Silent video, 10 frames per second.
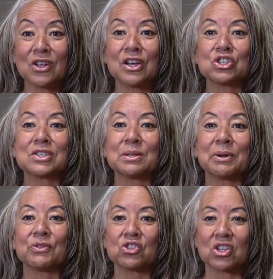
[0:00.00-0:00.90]
not just
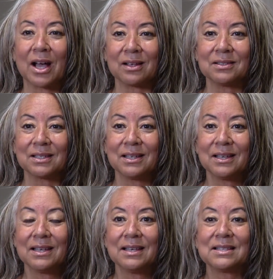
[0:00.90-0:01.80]
about the child.
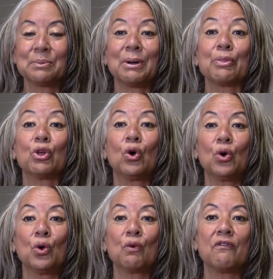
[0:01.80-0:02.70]
It's about the
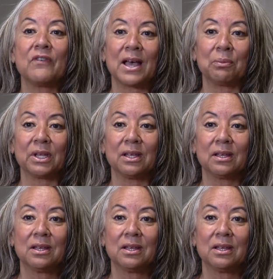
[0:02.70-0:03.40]
whole family.